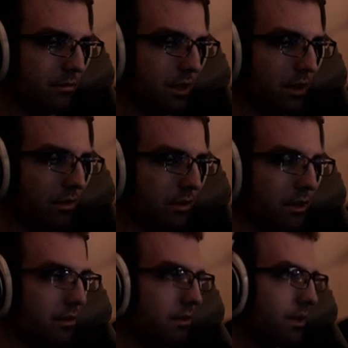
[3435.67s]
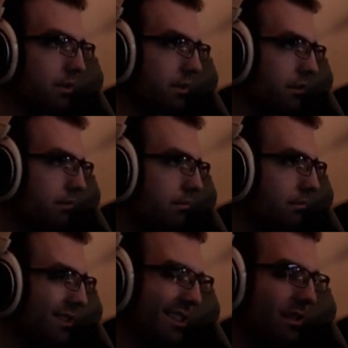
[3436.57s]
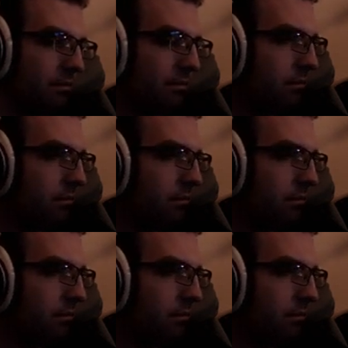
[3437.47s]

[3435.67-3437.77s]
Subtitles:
Like overly traditional, you know.